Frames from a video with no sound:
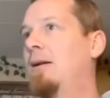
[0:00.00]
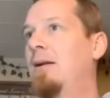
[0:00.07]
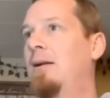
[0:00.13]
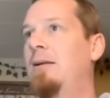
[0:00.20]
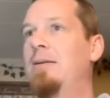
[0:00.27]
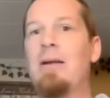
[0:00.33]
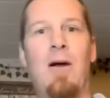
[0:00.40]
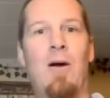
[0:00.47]

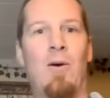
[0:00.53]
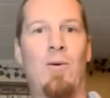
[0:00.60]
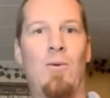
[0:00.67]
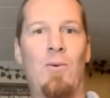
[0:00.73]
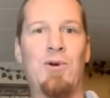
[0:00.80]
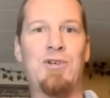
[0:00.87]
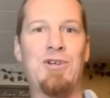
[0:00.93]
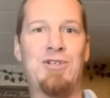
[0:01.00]
No,
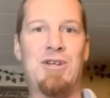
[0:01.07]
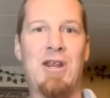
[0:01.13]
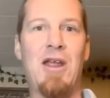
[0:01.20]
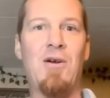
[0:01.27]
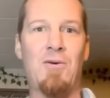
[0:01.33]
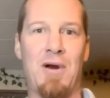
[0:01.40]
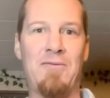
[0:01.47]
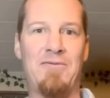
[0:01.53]
we're just
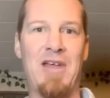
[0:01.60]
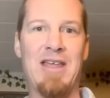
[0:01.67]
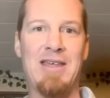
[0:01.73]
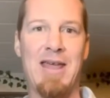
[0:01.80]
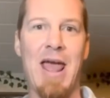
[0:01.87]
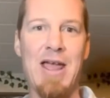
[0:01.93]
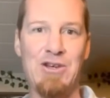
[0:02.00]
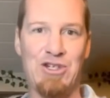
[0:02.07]
here on
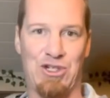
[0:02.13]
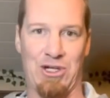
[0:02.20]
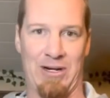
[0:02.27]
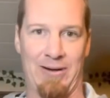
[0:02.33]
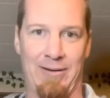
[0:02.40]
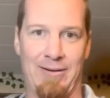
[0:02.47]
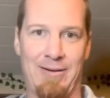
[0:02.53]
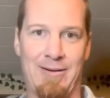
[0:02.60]

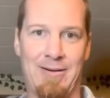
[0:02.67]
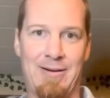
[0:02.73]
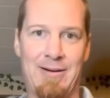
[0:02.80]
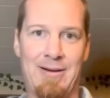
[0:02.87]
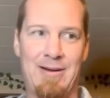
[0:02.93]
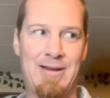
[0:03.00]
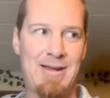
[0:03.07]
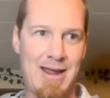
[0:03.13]
vacation.
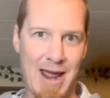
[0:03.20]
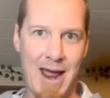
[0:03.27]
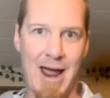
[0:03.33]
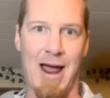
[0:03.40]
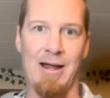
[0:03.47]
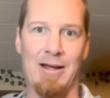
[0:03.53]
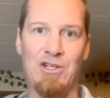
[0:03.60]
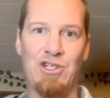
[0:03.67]

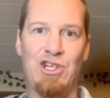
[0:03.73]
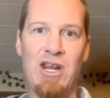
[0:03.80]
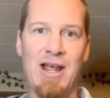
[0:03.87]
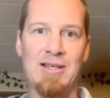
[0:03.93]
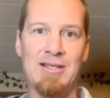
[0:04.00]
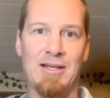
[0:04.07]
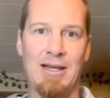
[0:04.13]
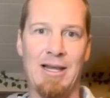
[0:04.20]
Yeah, she
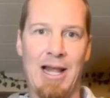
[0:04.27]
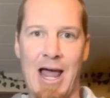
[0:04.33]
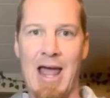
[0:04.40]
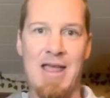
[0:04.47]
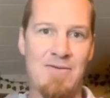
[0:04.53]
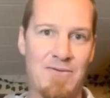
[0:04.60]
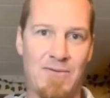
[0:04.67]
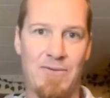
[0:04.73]
has a
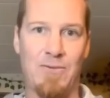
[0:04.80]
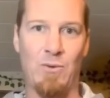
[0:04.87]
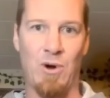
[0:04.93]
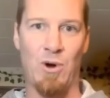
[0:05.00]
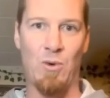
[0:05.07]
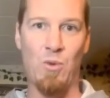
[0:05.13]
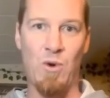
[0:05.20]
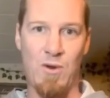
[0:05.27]
life.
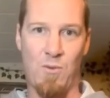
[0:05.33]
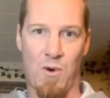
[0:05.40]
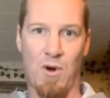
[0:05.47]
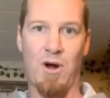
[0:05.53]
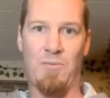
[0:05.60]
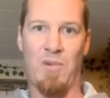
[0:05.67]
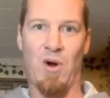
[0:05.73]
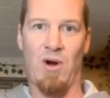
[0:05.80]
We
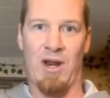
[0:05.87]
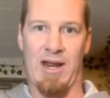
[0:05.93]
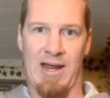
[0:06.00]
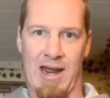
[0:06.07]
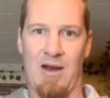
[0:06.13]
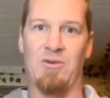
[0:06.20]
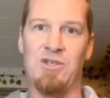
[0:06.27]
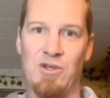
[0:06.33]
were a part of
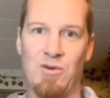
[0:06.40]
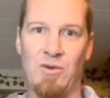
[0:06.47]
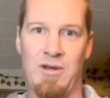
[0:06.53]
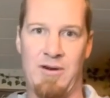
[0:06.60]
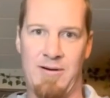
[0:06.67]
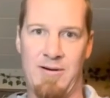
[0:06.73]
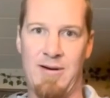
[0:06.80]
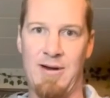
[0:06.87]
council
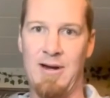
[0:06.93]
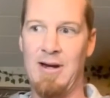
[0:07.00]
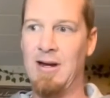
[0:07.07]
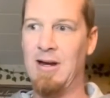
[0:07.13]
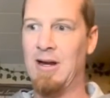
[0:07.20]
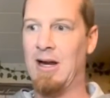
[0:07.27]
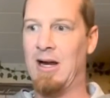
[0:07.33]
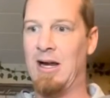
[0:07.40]
here.
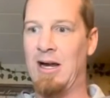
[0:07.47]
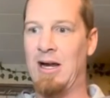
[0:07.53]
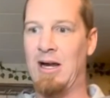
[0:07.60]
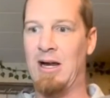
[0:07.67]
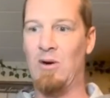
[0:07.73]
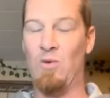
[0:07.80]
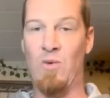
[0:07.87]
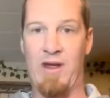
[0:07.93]

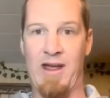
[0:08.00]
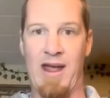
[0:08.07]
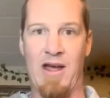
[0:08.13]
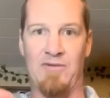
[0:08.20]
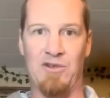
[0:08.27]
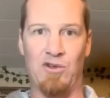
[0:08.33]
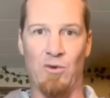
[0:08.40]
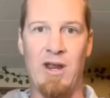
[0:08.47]
We
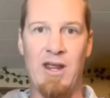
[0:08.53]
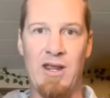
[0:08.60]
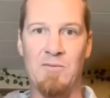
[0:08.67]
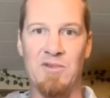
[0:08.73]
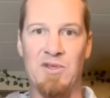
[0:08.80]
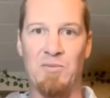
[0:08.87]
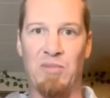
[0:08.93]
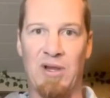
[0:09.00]
have
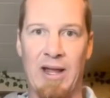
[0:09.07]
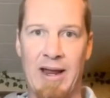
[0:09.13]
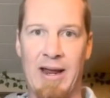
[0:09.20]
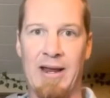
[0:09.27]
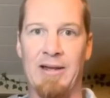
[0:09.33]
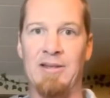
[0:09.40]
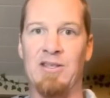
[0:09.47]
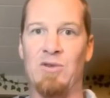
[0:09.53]
dreams,
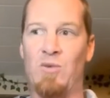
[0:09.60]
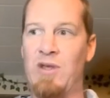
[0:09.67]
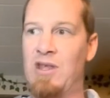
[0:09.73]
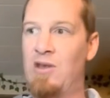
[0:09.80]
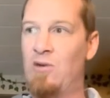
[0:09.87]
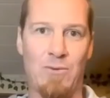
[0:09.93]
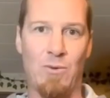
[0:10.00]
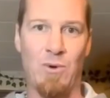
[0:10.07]
plans.
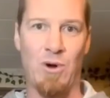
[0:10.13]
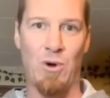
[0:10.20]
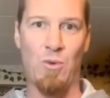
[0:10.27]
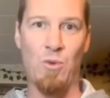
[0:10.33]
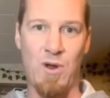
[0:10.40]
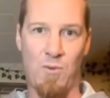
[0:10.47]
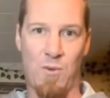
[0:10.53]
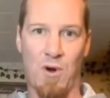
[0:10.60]
We
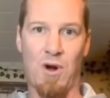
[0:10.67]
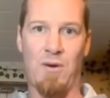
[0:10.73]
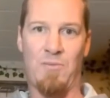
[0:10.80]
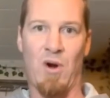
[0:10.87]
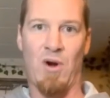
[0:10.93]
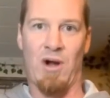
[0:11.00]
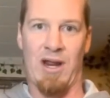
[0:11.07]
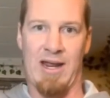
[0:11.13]
were a
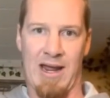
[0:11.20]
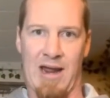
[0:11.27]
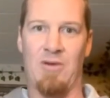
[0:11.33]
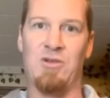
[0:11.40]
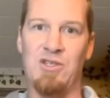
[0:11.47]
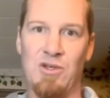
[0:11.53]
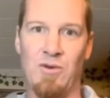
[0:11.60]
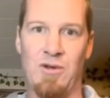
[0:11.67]
part of
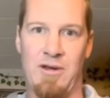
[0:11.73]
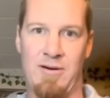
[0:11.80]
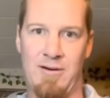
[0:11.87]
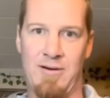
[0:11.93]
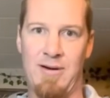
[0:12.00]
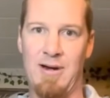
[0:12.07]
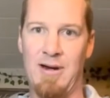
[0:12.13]
council here.